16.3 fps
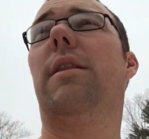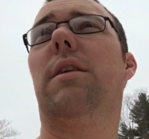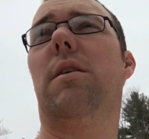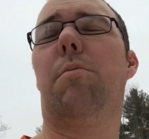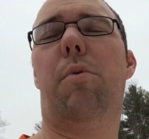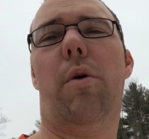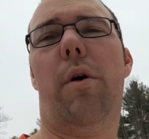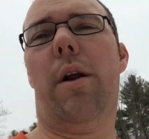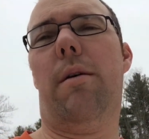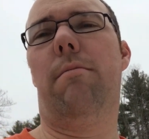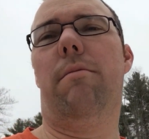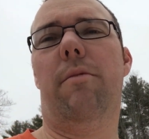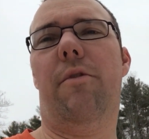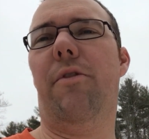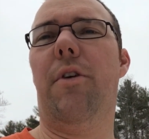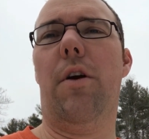at this point
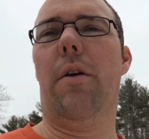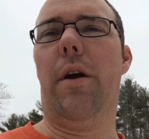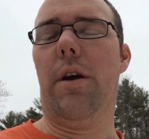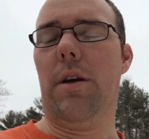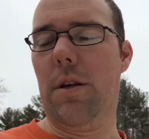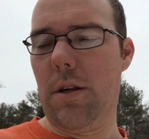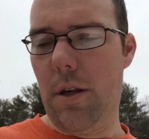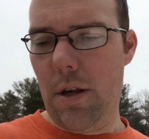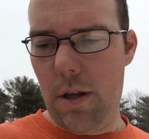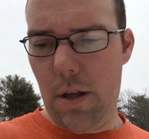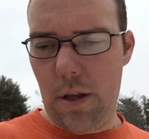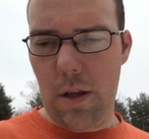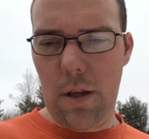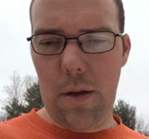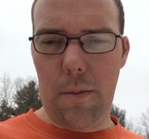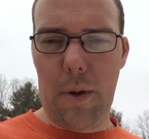I'm furious
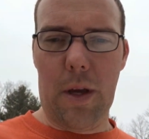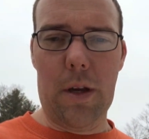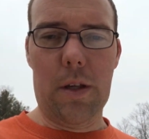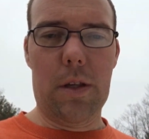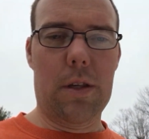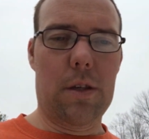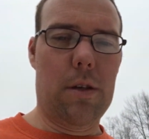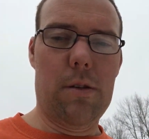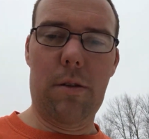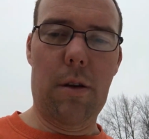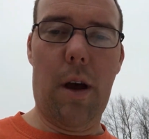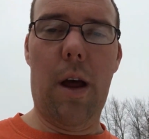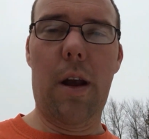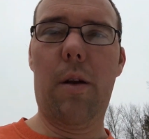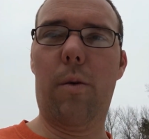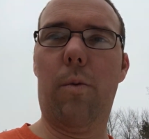because
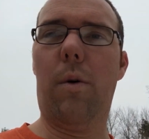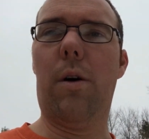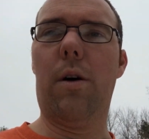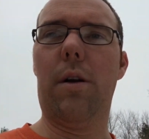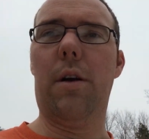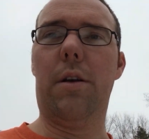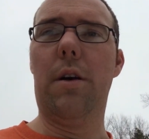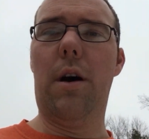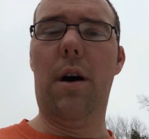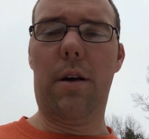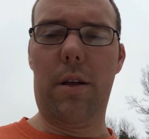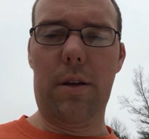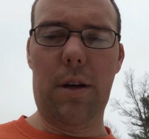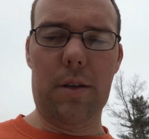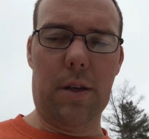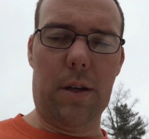I don't want a dog
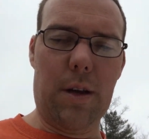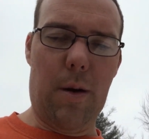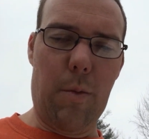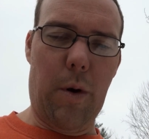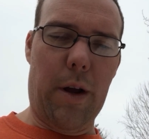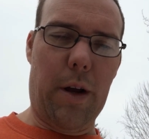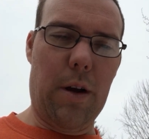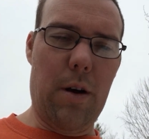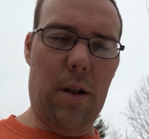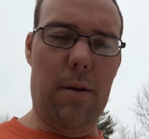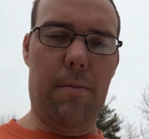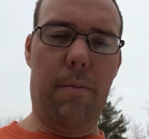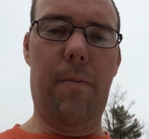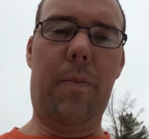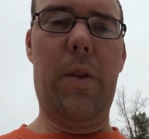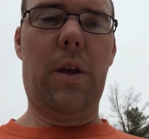that doesn't come when I call him.